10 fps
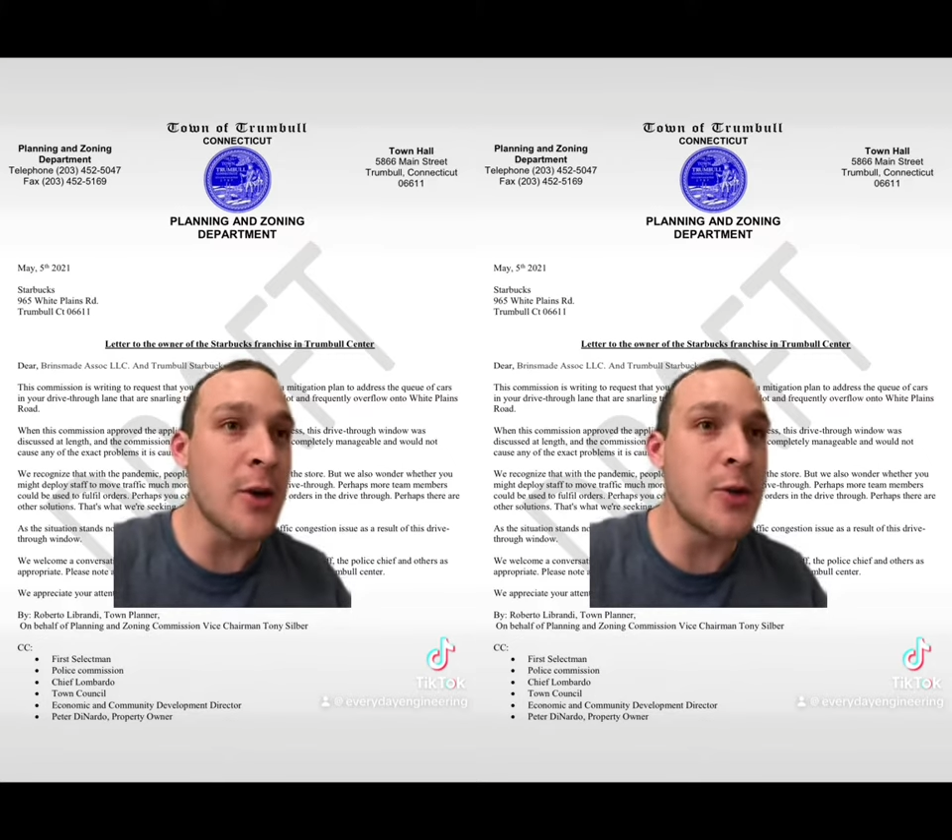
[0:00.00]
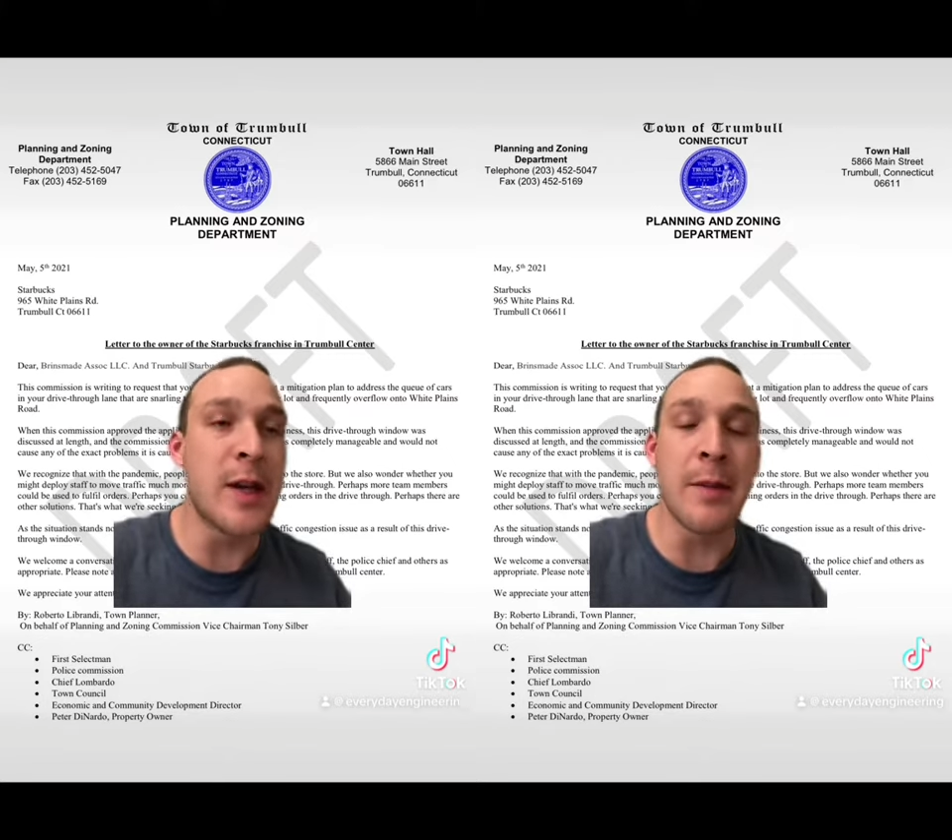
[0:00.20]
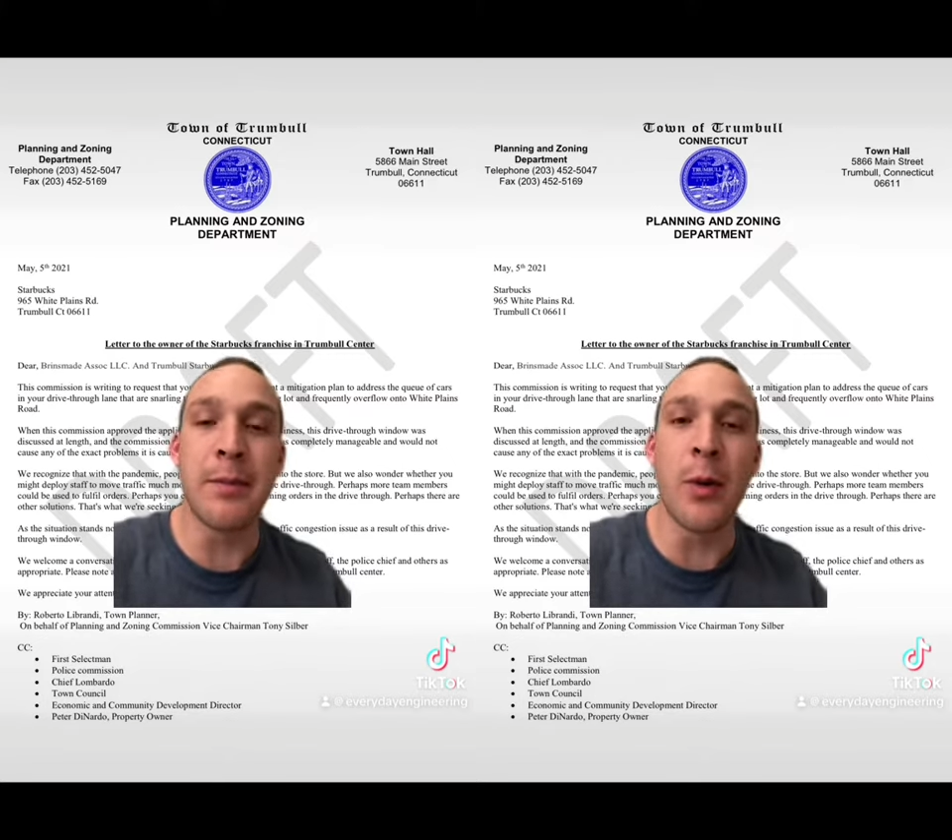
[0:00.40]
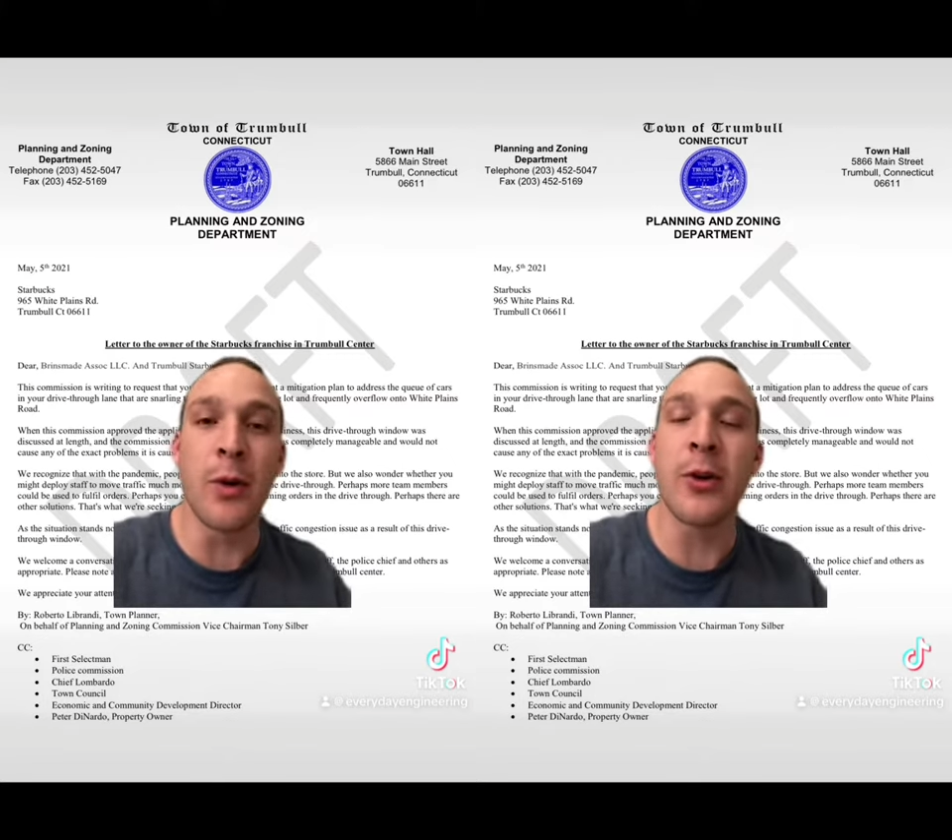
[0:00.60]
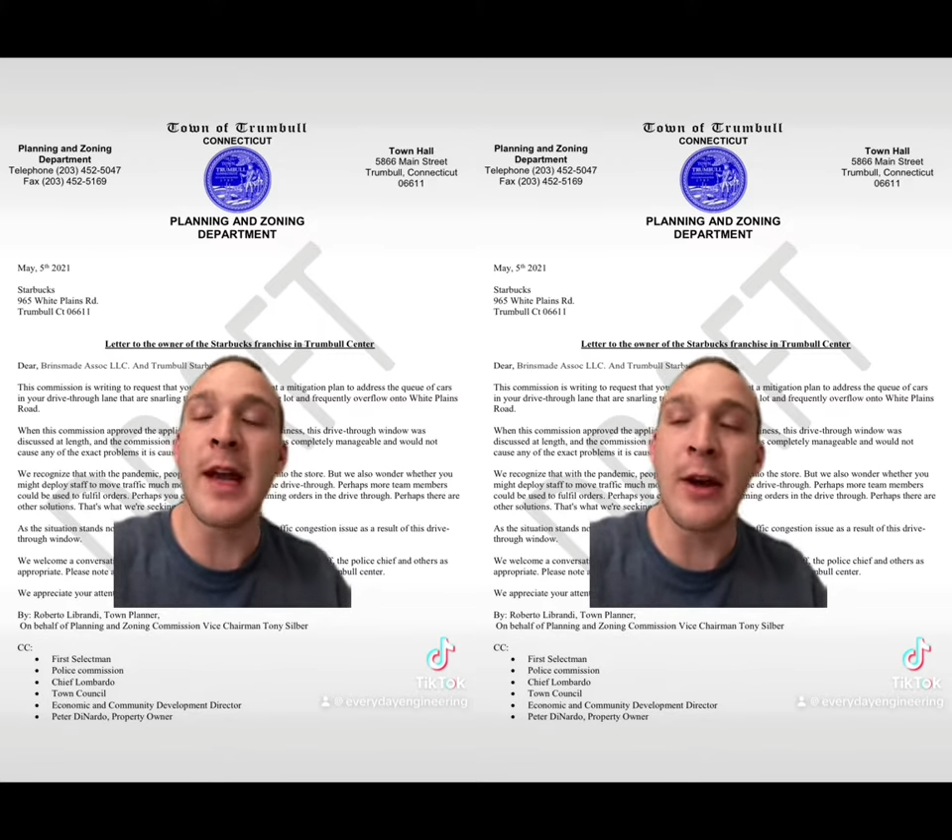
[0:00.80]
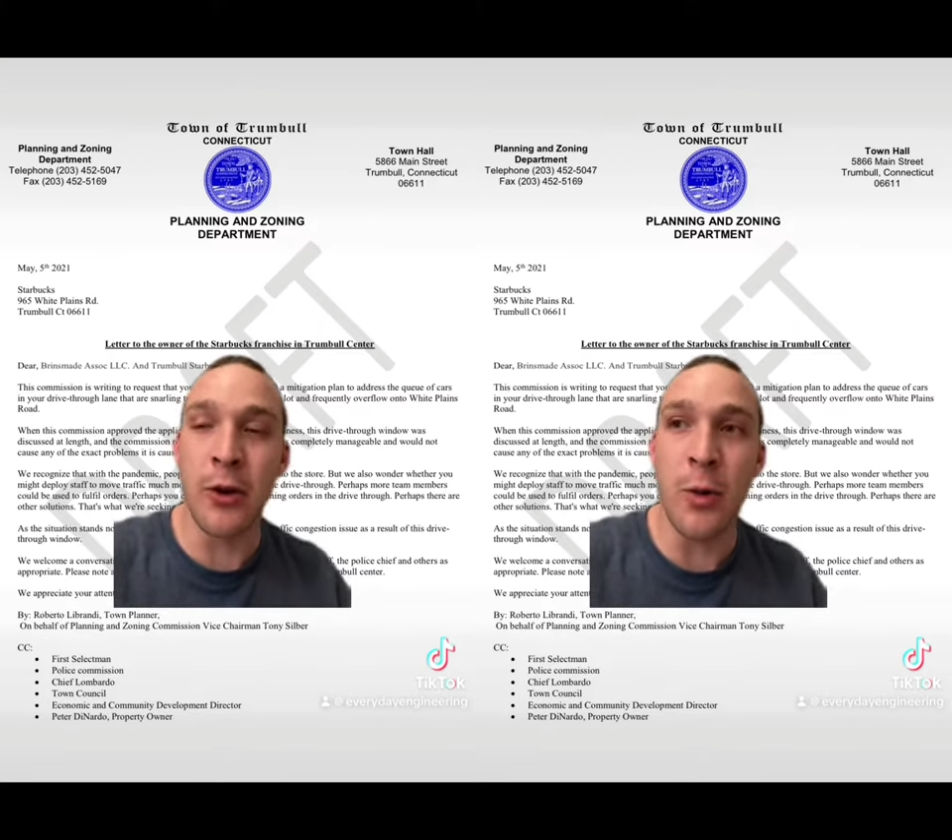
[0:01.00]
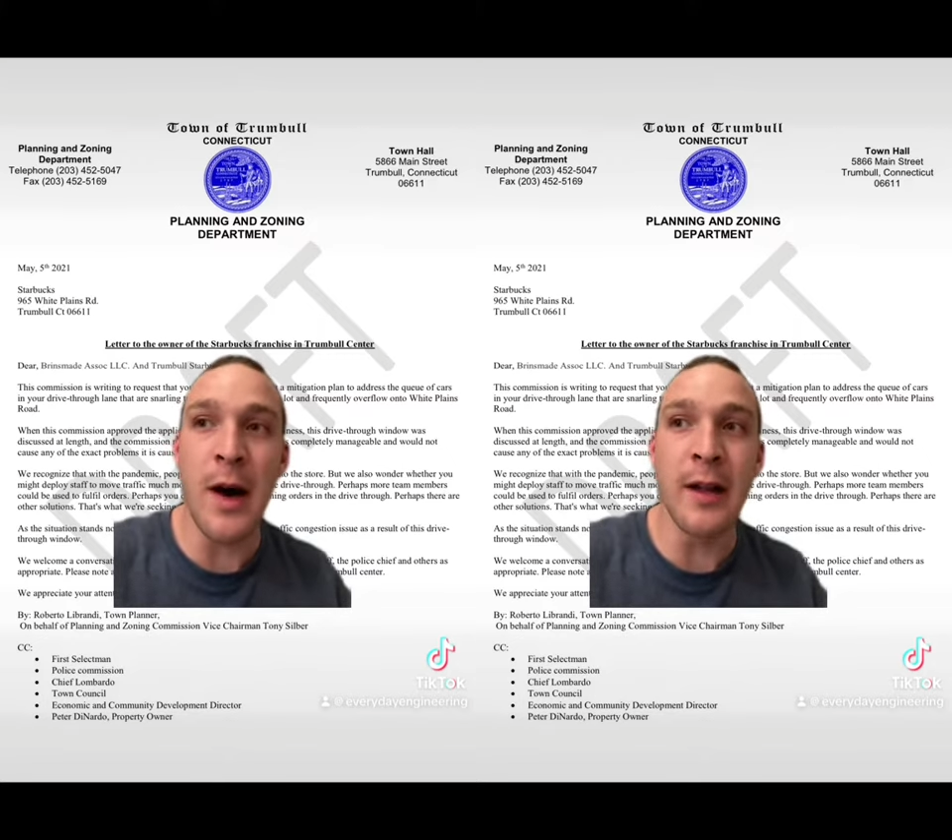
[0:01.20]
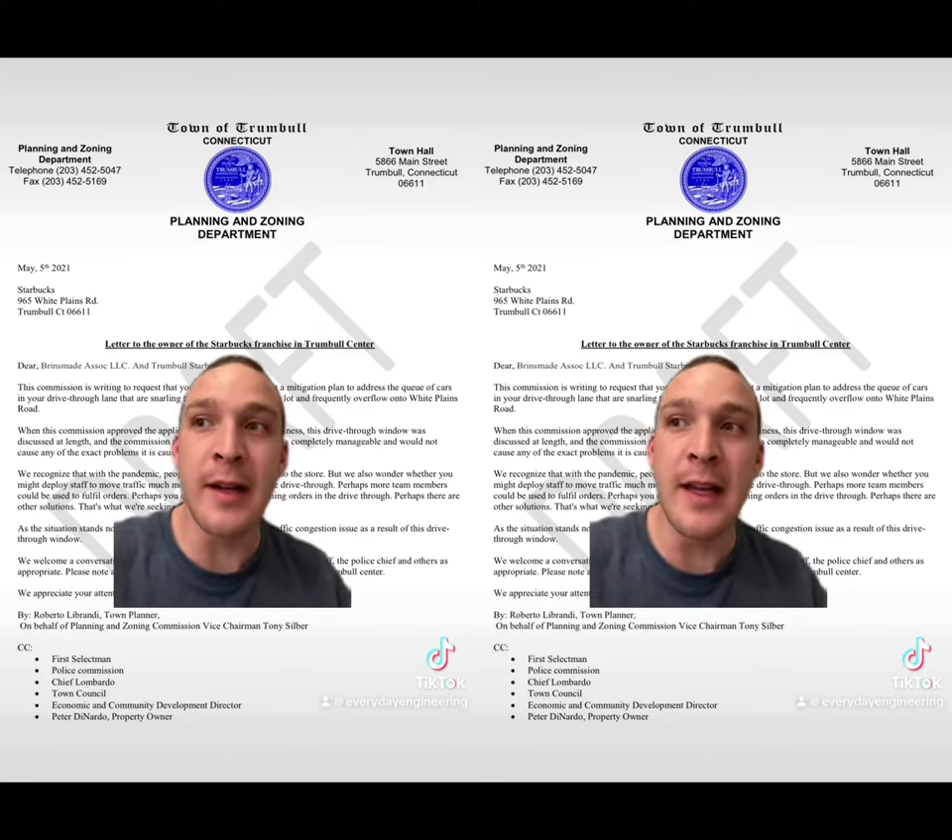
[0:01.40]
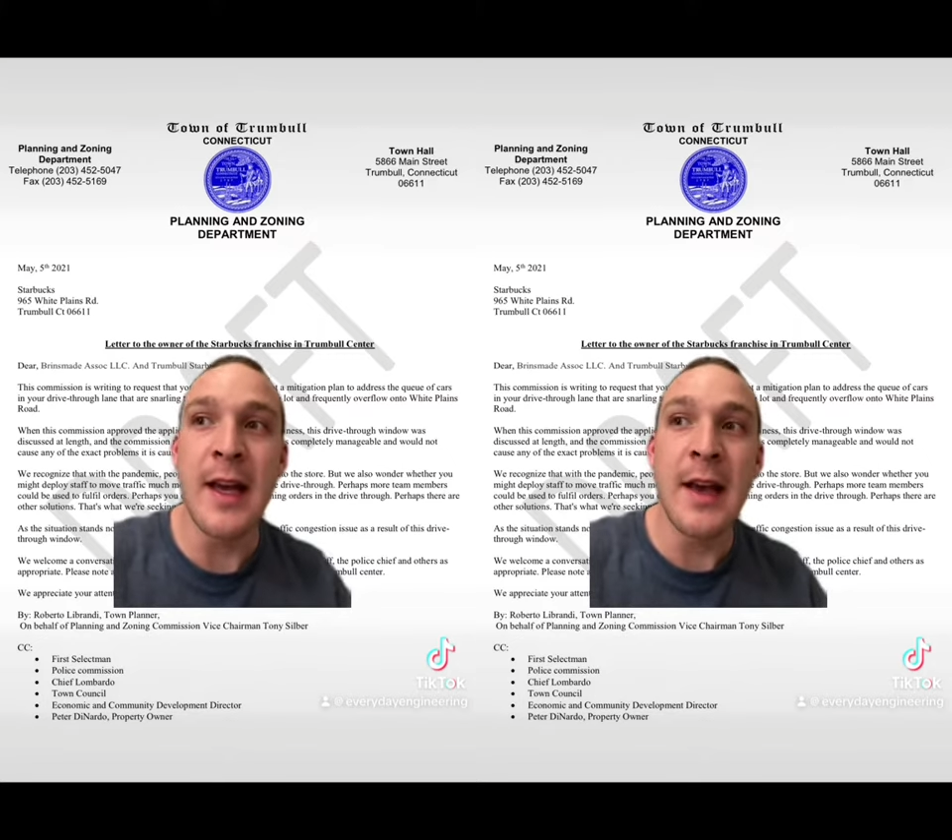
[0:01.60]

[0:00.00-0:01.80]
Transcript: you get poorer air quality,